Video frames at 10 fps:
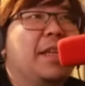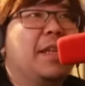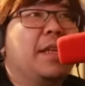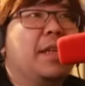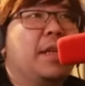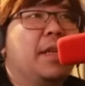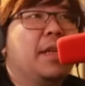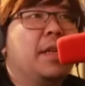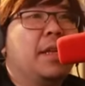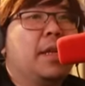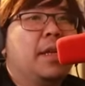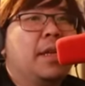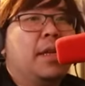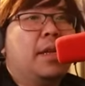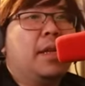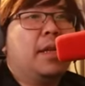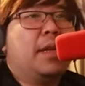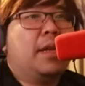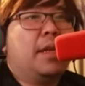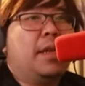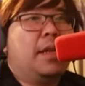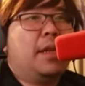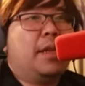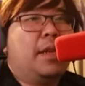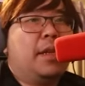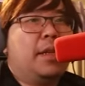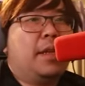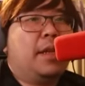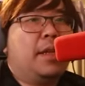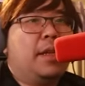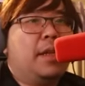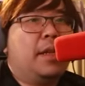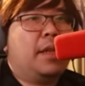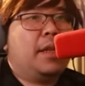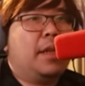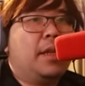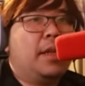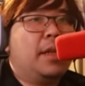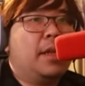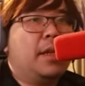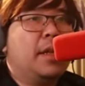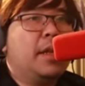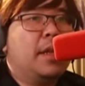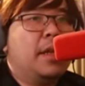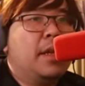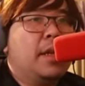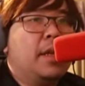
Nobody speaks.